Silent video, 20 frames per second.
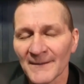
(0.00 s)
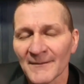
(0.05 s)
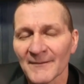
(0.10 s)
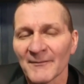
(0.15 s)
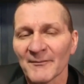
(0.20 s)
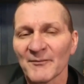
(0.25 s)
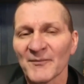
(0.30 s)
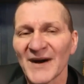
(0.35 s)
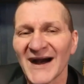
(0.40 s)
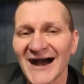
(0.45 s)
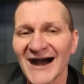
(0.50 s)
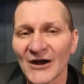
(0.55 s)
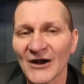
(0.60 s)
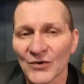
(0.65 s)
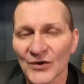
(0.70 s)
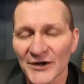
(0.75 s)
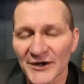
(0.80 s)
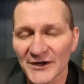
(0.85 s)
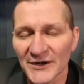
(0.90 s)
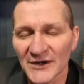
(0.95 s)

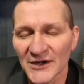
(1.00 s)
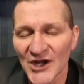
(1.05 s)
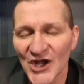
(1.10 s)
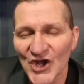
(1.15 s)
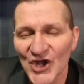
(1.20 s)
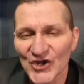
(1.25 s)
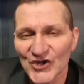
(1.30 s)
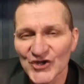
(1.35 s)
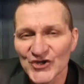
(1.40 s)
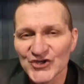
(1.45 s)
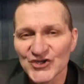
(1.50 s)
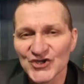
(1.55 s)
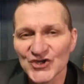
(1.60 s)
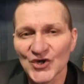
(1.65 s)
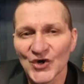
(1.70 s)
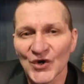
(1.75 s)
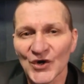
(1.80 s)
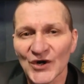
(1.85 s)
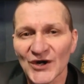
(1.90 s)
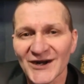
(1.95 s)
power,
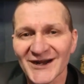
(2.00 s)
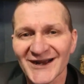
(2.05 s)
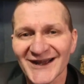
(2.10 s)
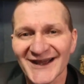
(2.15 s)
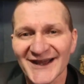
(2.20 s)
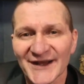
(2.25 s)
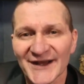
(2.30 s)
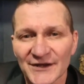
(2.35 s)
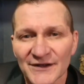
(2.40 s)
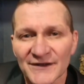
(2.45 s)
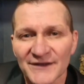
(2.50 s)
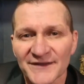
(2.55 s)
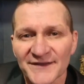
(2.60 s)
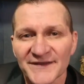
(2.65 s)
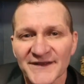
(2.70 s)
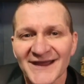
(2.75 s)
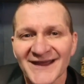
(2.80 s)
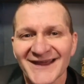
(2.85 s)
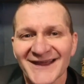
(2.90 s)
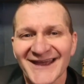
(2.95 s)
your health,
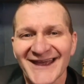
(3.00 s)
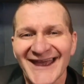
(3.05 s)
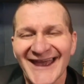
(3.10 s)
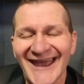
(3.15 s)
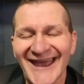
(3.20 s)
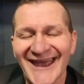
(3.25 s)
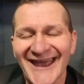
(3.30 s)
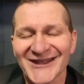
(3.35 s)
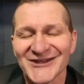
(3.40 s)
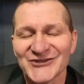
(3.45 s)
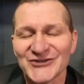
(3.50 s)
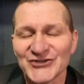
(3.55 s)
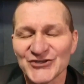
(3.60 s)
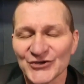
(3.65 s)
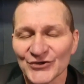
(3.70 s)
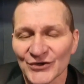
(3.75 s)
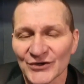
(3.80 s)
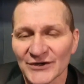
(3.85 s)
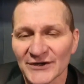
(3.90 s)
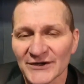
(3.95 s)
and
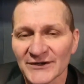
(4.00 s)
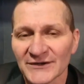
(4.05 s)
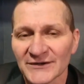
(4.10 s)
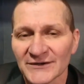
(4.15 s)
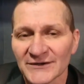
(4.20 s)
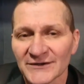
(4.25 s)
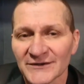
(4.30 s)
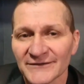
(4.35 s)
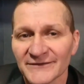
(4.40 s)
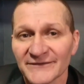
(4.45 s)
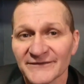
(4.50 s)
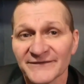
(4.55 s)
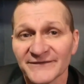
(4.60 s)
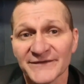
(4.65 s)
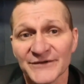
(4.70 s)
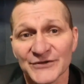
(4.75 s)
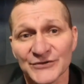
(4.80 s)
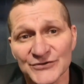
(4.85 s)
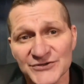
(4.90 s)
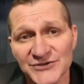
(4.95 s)
your
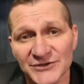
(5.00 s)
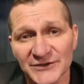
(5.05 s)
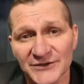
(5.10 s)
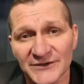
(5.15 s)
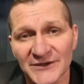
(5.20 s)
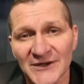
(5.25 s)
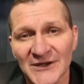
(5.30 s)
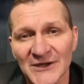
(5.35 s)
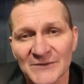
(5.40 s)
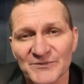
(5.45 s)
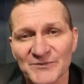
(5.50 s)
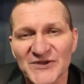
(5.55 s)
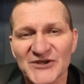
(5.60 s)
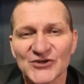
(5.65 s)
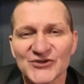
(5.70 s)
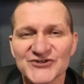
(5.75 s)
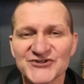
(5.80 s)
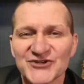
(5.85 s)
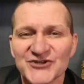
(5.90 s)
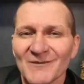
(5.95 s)
future.
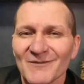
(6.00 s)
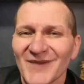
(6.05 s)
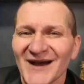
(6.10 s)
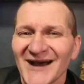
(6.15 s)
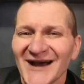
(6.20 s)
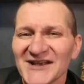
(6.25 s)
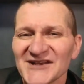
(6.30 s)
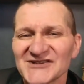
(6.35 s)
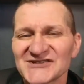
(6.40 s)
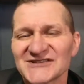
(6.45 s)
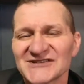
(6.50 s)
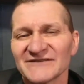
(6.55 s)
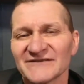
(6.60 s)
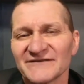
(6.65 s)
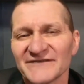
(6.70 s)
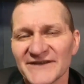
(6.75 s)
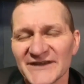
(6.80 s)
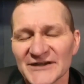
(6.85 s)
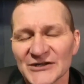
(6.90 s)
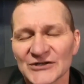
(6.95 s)
Because your body is the
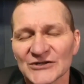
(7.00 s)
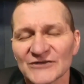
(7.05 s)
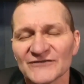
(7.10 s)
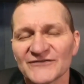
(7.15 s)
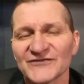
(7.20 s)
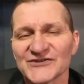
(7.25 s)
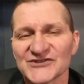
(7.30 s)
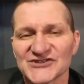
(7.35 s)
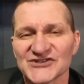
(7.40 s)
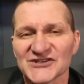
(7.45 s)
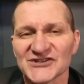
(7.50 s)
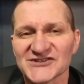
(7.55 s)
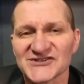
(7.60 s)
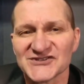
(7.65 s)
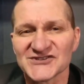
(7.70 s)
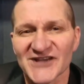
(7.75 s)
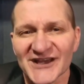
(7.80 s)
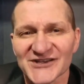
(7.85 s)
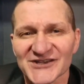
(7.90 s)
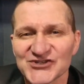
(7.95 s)
vehicle for
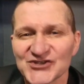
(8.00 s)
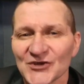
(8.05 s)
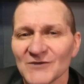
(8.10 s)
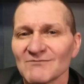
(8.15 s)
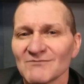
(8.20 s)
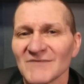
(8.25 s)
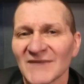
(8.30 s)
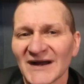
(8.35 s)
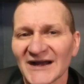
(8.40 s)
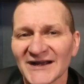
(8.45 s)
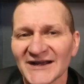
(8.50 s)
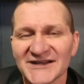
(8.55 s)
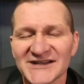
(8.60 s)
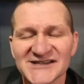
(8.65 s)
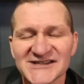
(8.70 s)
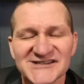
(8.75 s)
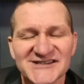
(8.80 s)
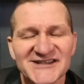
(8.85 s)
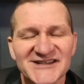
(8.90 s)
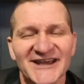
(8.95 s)
success. Your mind
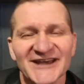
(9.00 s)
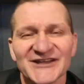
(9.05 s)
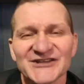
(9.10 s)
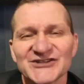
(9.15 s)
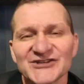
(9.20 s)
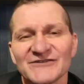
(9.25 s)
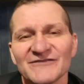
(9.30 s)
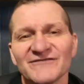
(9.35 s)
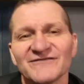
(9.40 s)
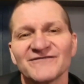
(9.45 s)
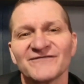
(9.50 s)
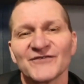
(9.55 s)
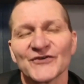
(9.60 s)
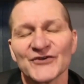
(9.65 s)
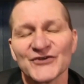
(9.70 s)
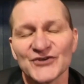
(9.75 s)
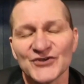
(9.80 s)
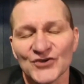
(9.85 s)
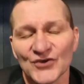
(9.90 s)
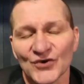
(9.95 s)
is the engine for
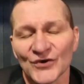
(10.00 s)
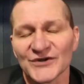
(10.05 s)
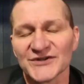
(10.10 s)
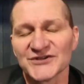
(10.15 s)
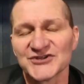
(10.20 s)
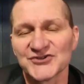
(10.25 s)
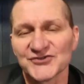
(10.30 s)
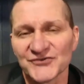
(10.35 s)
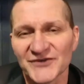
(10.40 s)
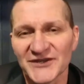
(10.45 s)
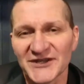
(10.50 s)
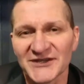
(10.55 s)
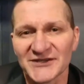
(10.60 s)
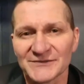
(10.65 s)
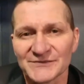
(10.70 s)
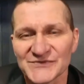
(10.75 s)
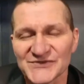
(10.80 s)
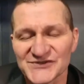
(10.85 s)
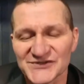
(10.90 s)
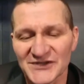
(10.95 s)
your
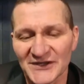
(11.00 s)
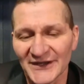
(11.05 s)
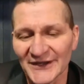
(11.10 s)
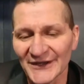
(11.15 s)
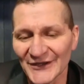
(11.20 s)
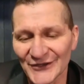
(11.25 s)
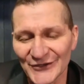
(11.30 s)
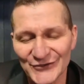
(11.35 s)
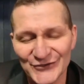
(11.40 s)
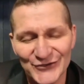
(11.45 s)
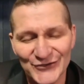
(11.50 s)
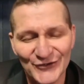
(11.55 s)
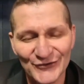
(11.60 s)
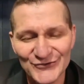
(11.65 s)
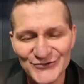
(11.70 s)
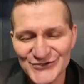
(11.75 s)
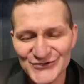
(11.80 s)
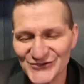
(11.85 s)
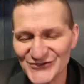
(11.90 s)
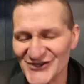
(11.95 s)
dreams. Don't
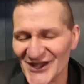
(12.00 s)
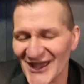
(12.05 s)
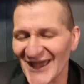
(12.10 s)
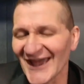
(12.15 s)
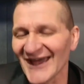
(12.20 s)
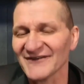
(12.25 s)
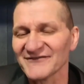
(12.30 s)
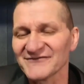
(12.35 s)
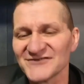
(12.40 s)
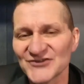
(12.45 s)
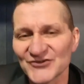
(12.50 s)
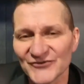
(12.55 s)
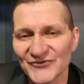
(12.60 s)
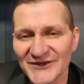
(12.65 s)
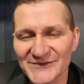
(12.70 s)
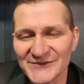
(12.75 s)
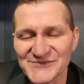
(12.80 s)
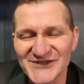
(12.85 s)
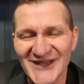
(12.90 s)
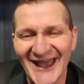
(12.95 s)
just have
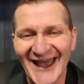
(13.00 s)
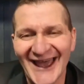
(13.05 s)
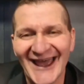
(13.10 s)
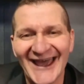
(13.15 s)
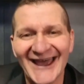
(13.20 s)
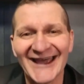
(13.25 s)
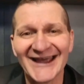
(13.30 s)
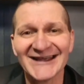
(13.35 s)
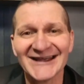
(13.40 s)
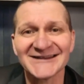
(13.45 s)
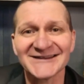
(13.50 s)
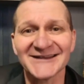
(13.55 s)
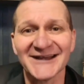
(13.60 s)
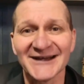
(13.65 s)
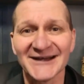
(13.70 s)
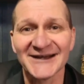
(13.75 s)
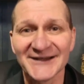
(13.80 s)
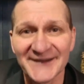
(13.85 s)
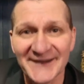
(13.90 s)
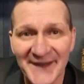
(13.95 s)
dreams, act
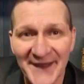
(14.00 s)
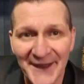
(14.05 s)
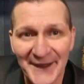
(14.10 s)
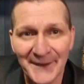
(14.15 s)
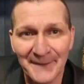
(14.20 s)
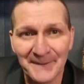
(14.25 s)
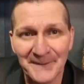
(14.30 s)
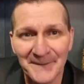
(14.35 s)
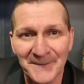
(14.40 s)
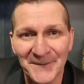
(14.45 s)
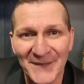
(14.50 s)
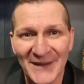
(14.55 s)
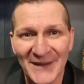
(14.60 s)
on them.